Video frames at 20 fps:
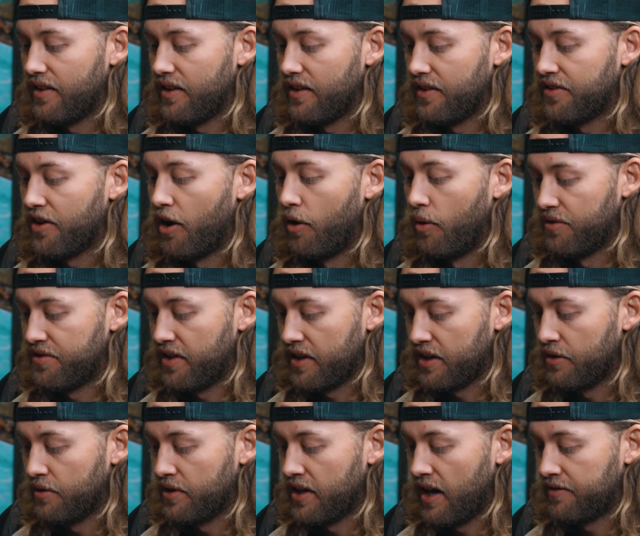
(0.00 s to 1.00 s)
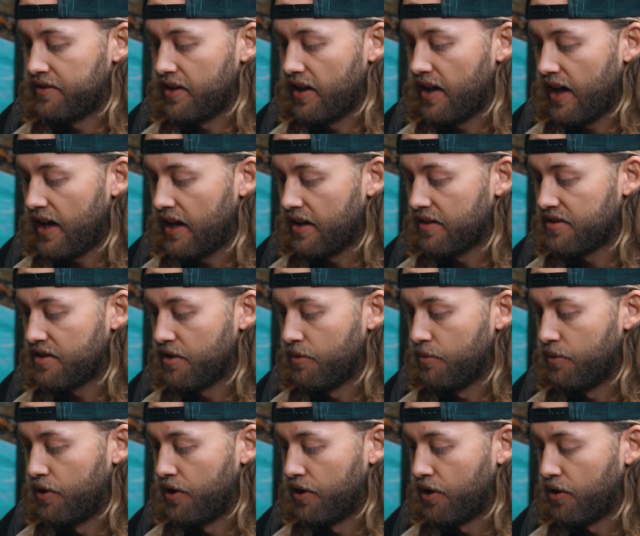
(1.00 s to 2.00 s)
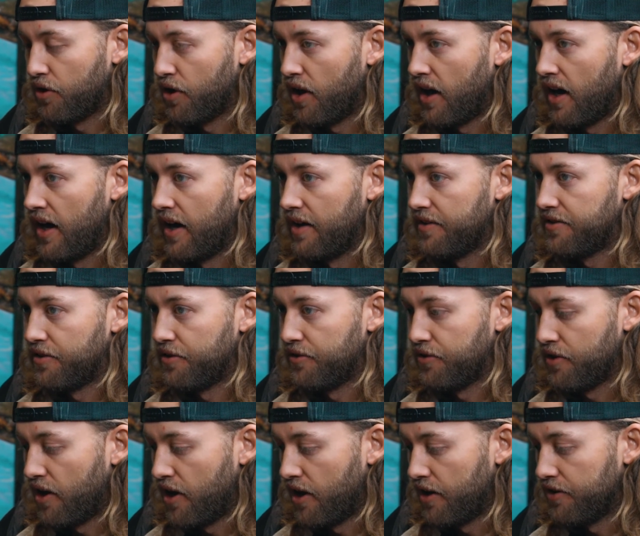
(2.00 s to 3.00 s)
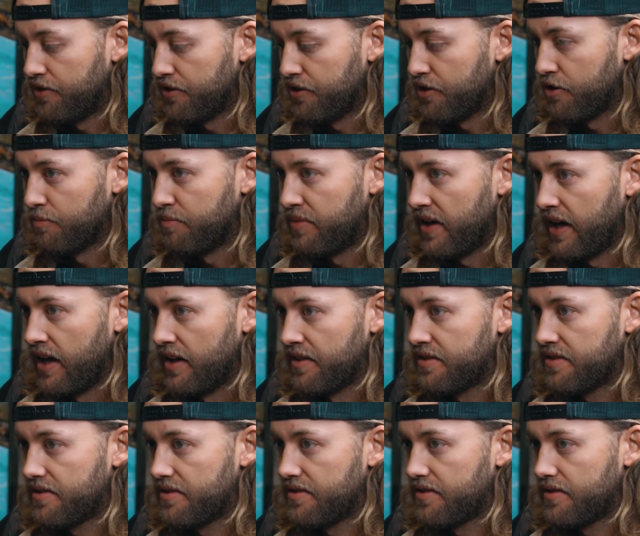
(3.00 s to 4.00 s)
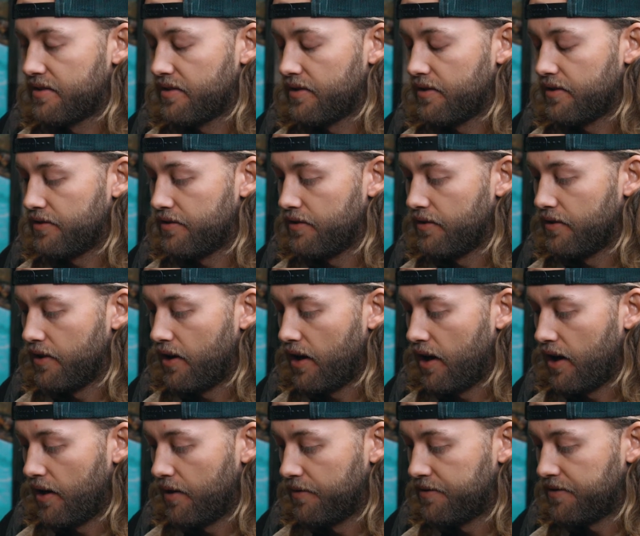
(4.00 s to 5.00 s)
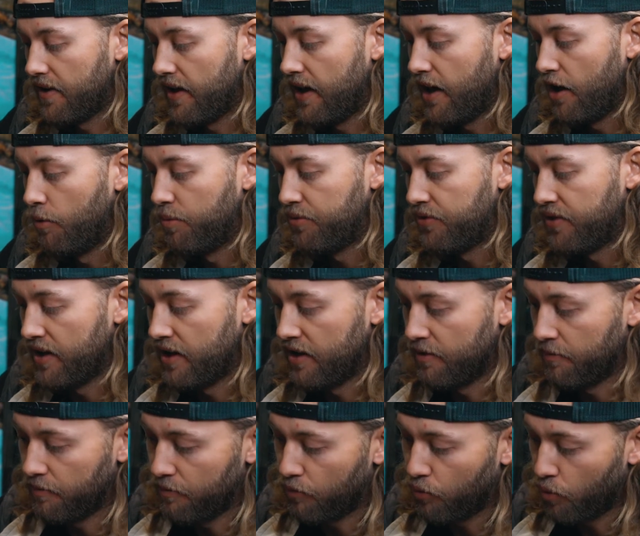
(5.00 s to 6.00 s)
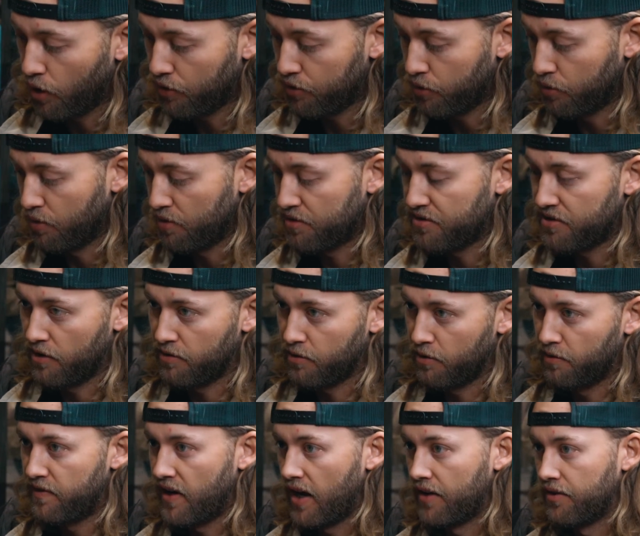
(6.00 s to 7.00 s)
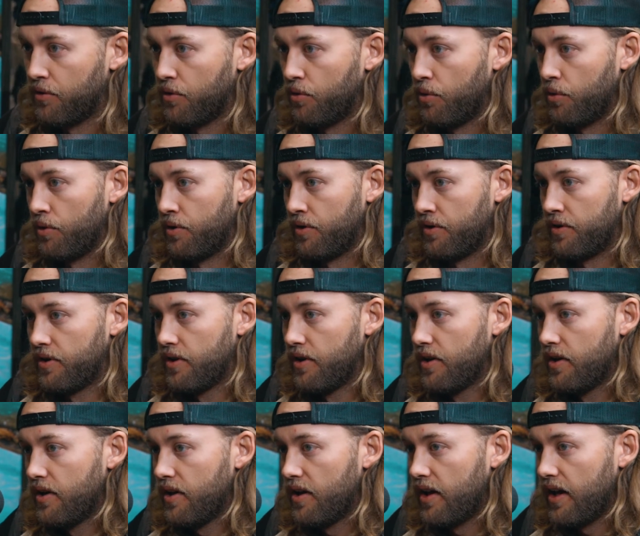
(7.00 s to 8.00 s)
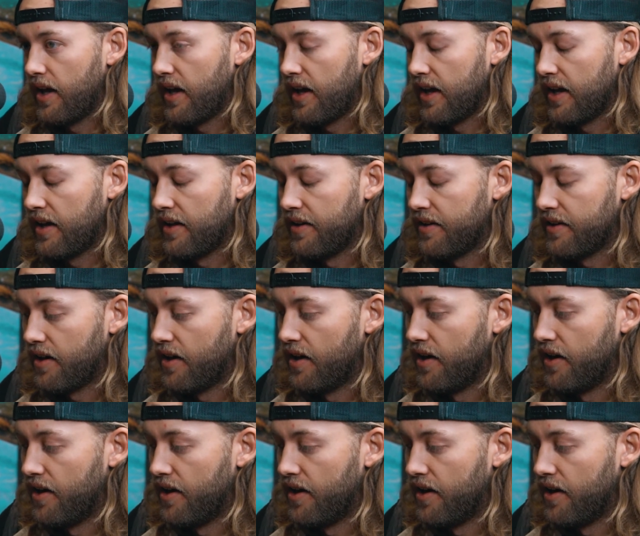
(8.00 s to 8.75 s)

It's almost like you'd have to hate someone a lot to not do your best to help them work through their stuff or find the Lord. And